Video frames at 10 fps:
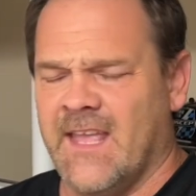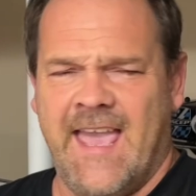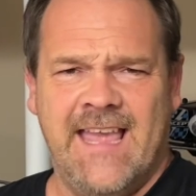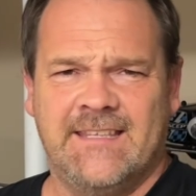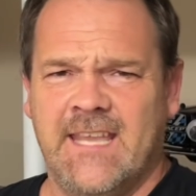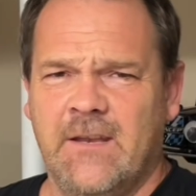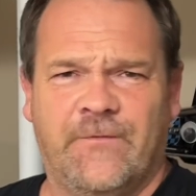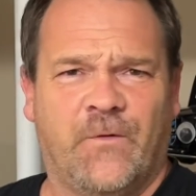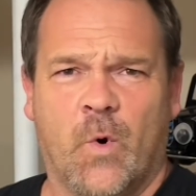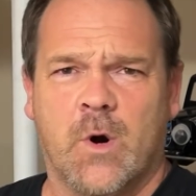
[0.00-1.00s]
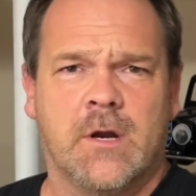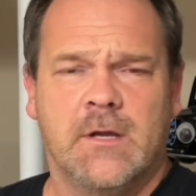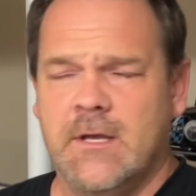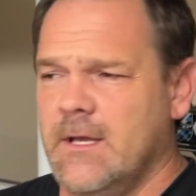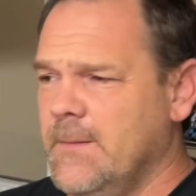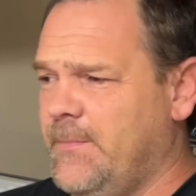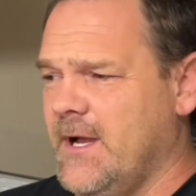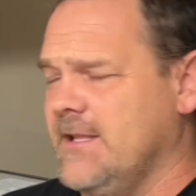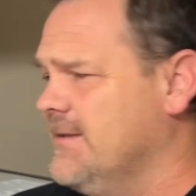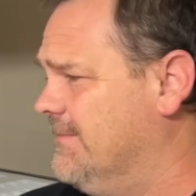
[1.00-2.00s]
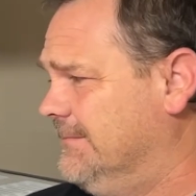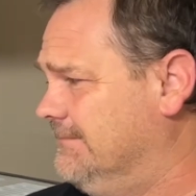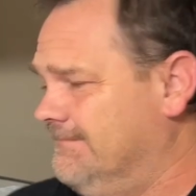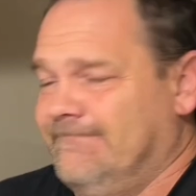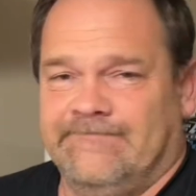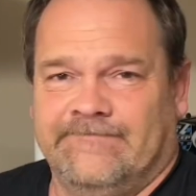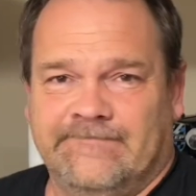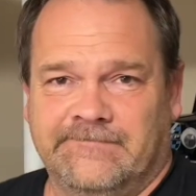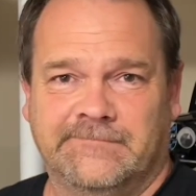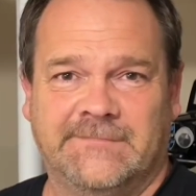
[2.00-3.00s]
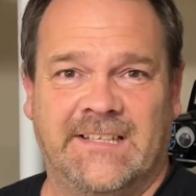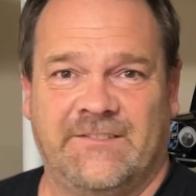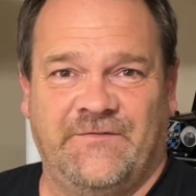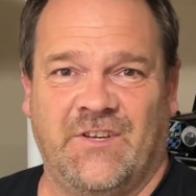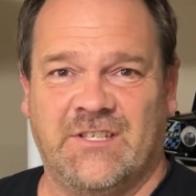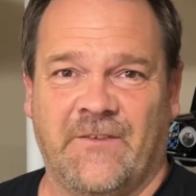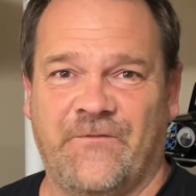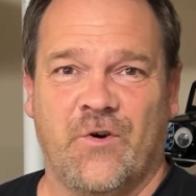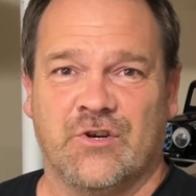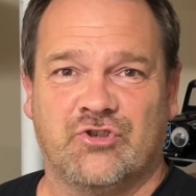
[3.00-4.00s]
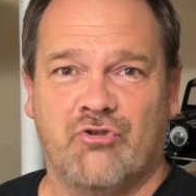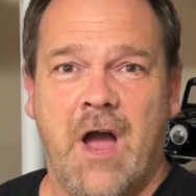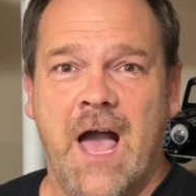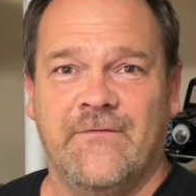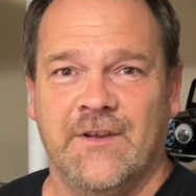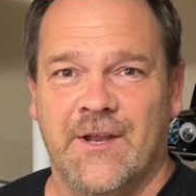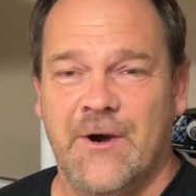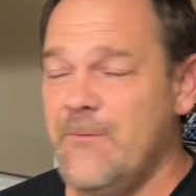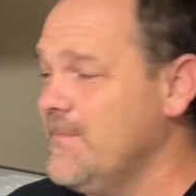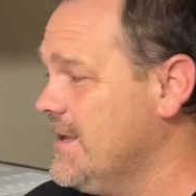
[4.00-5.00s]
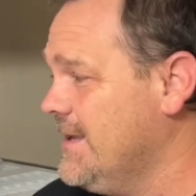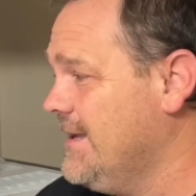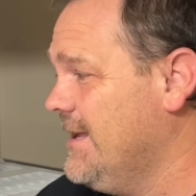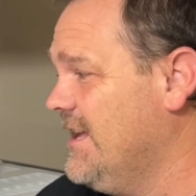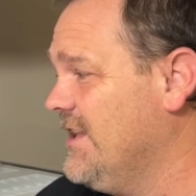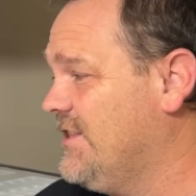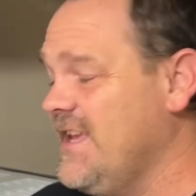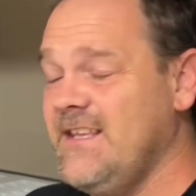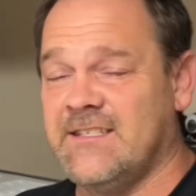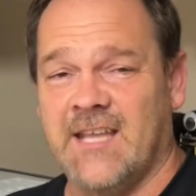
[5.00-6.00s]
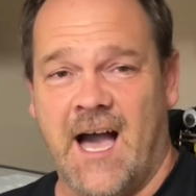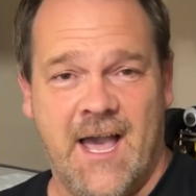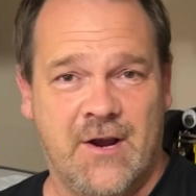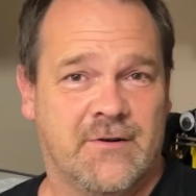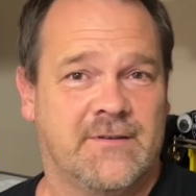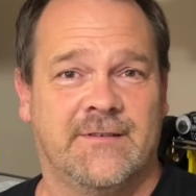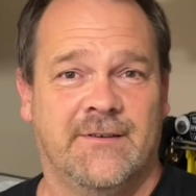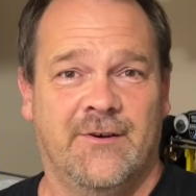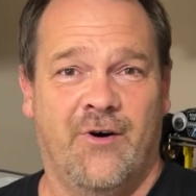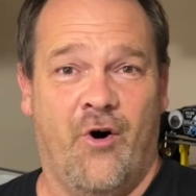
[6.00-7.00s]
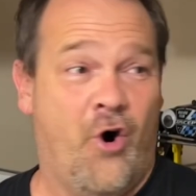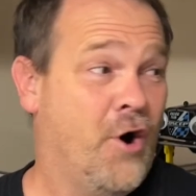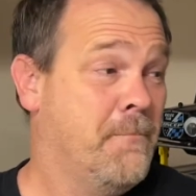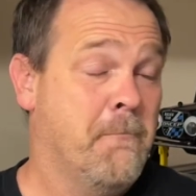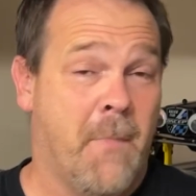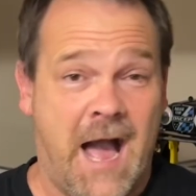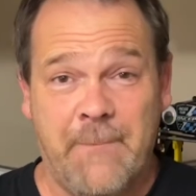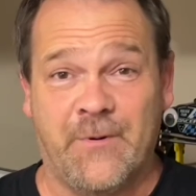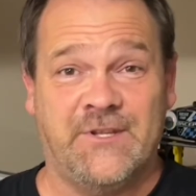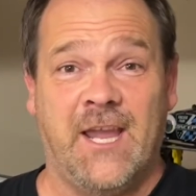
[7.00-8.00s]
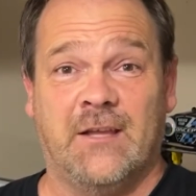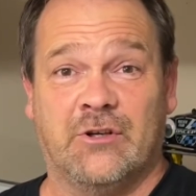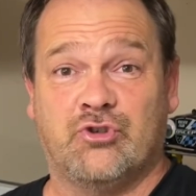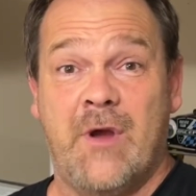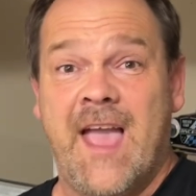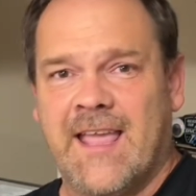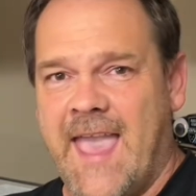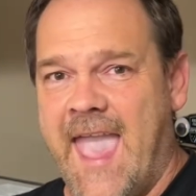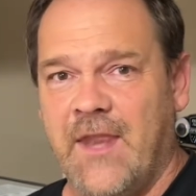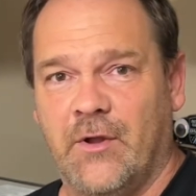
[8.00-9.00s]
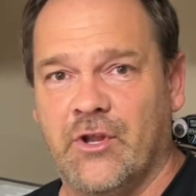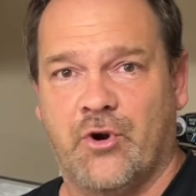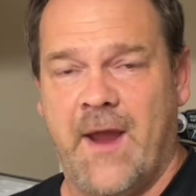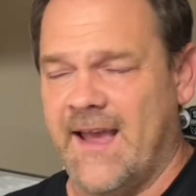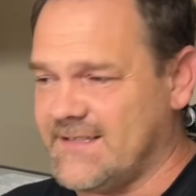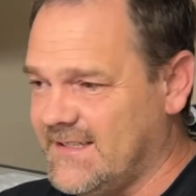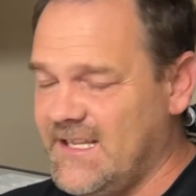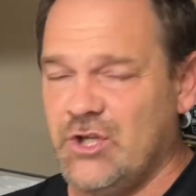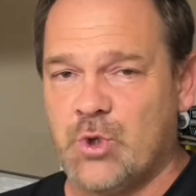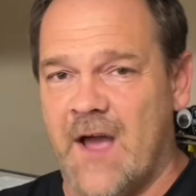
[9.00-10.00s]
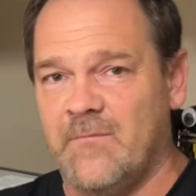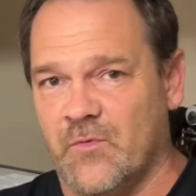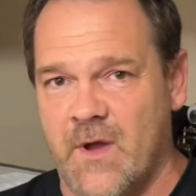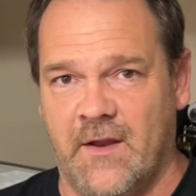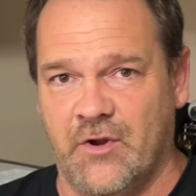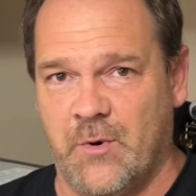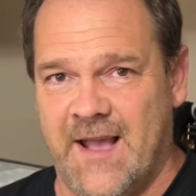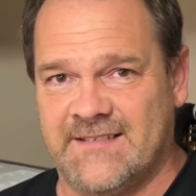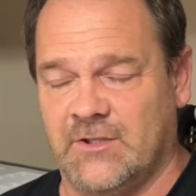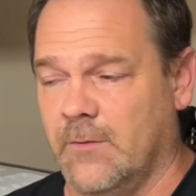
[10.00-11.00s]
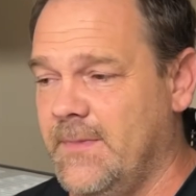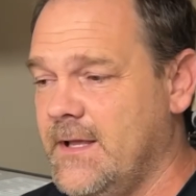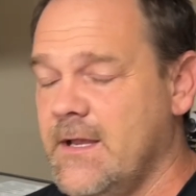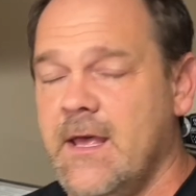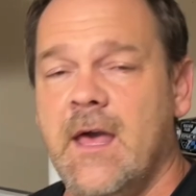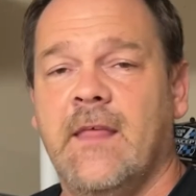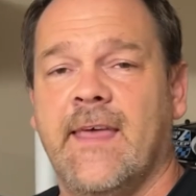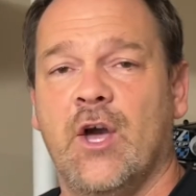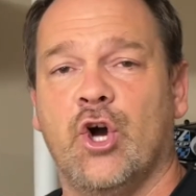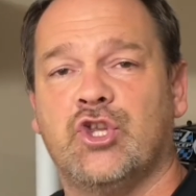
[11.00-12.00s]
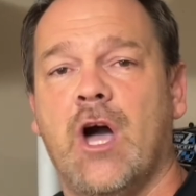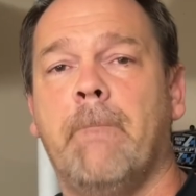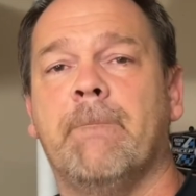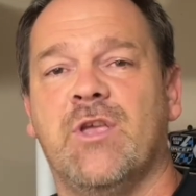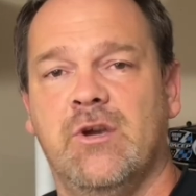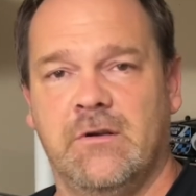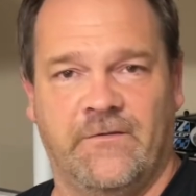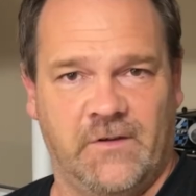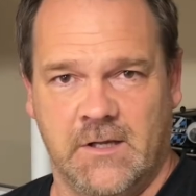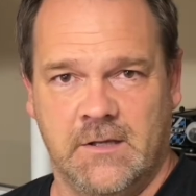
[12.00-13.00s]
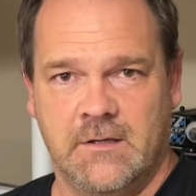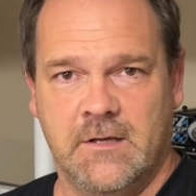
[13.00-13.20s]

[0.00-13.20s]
18.4, but that's just a first drive, you know? These tires on my particular track and on the grass, I did drive them around on the grass a little bit, they hooked up beautifully.